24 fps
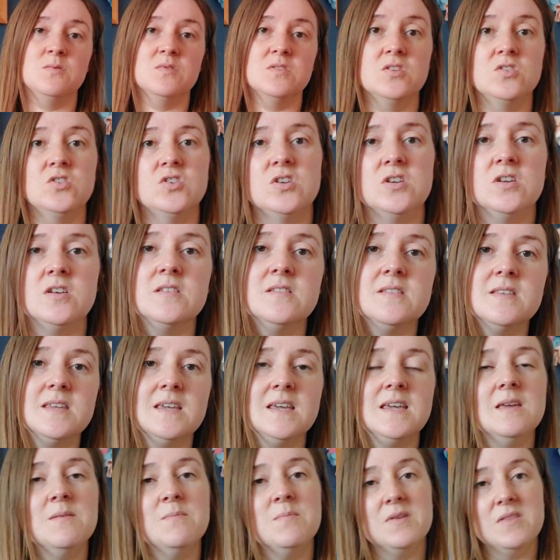it was a
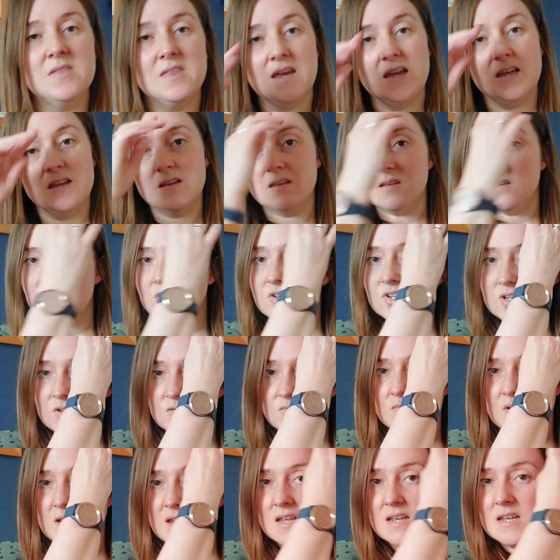jersey, but then
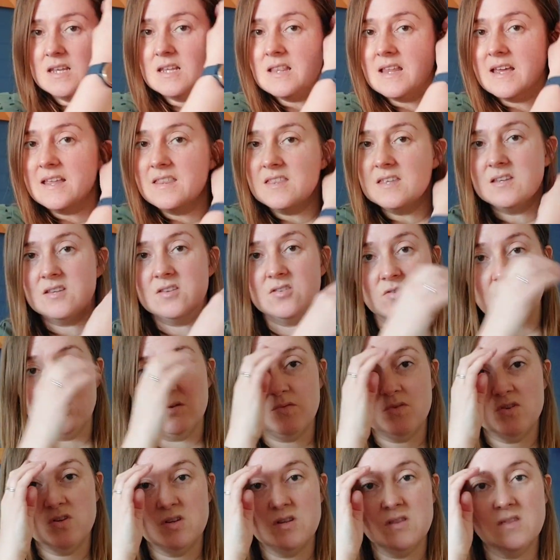she'd written in like the
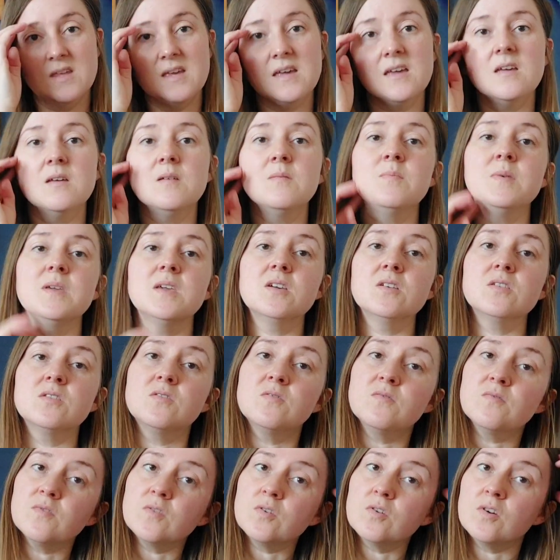description that it'd be
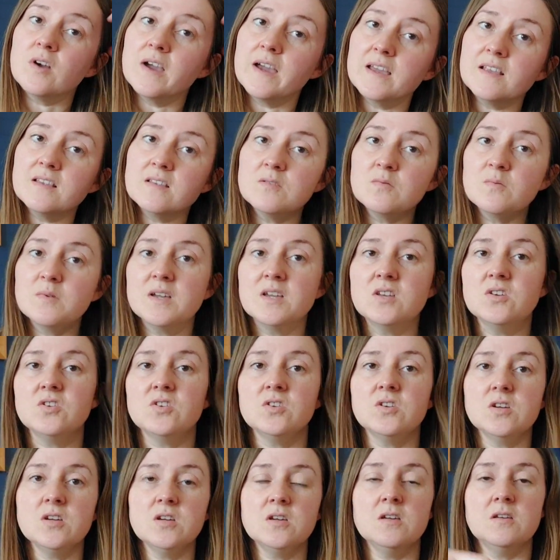good for a
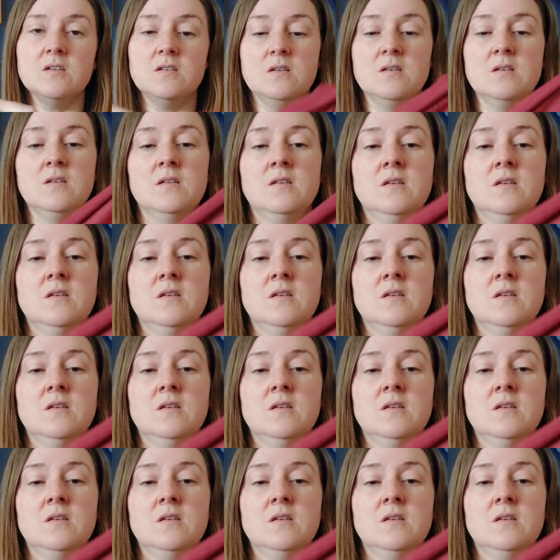sweatshirt